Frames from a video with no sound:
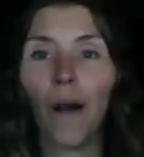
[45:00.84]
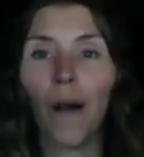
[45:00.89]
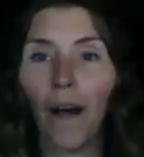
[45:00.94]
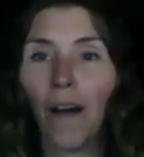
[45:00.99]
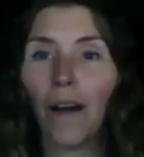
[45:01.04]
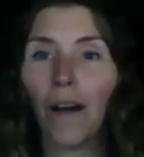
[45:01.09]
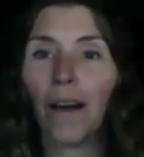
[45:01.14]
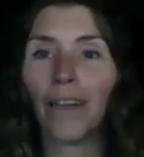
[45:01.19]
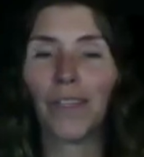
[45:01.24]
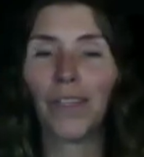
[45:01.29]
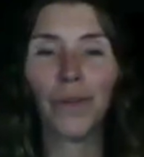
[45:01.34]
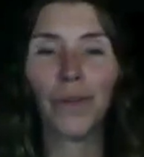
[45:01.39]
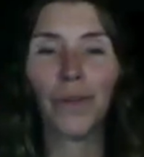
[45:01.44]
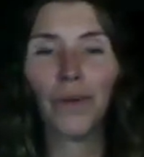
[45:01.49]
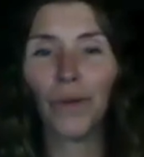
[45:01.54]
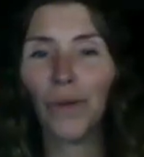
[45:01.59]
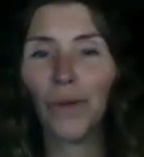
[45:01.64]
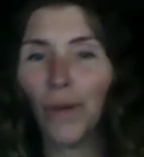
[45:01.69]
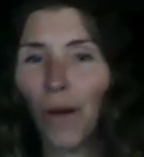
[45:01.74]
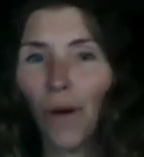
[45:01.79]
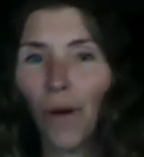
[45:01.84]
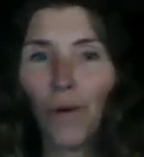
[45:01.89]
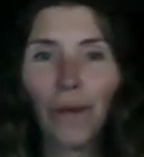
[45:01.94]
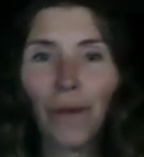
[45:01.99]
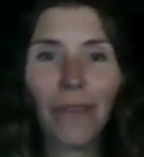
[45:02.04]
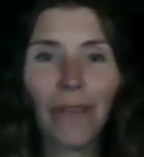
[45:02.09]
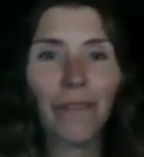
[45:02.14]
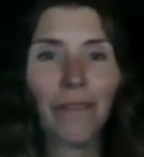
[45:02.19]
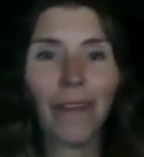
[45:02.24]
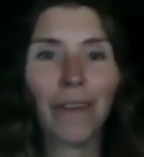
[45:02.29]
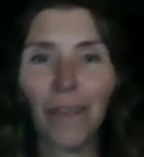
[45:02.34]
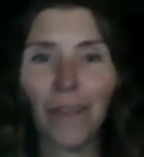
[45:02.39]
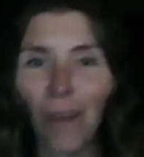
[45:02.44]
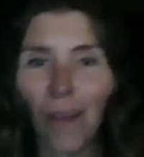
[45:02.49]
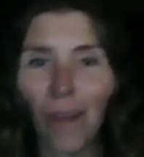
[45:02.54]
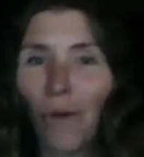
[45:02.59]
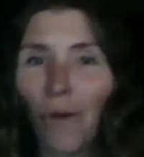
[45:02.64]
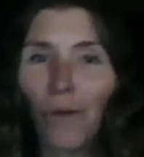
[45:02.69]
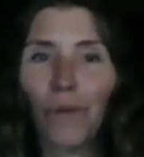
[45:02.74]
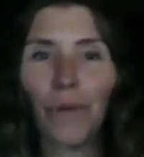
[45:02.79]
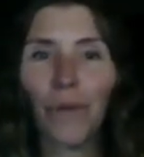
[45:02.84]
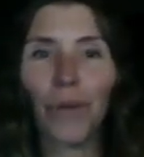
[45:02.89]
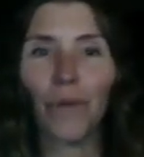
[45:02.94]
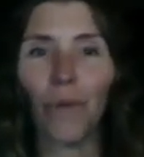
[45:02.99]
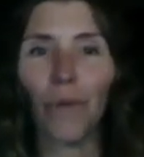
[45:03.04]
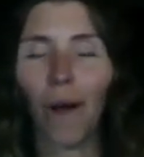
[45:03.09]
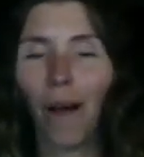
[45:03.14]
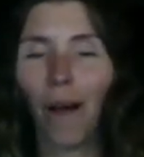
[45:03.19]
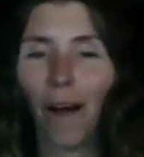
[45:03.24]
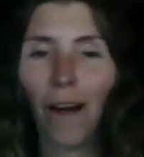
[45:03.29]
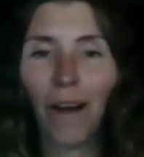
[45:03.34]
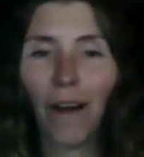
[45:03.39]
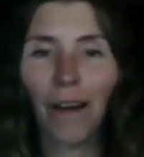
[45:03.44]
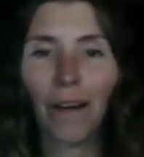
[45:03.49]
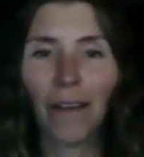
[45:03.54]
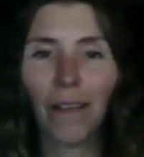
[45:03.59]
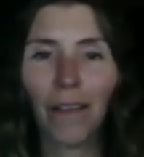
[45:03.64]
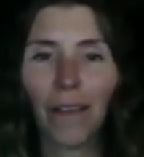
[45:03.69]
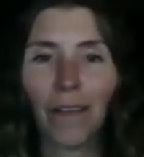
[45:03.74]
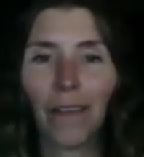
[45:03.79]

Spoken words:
are. Do you even know who you are?